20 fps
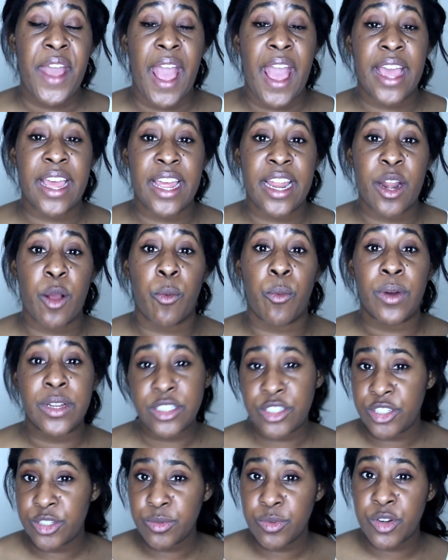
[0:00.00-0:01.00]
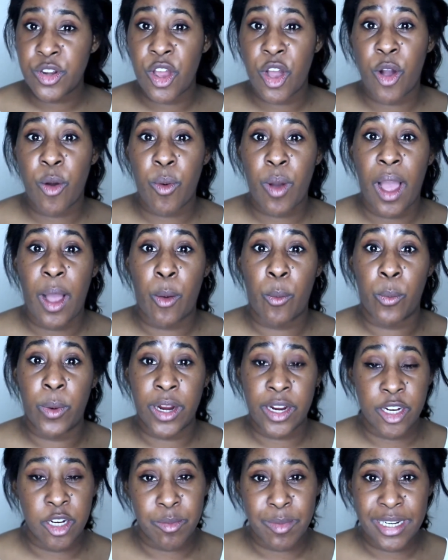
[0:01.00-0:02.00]
and once you know
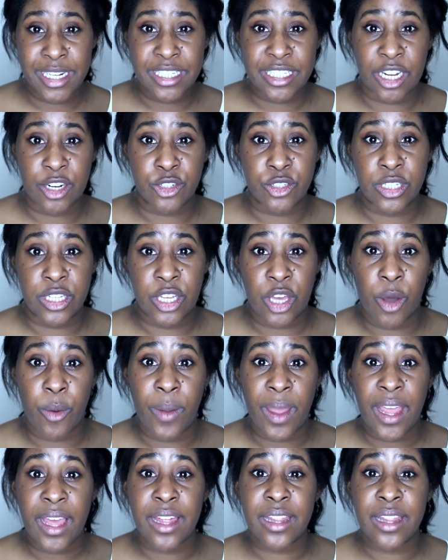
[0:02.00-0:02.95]
where your money is actually going,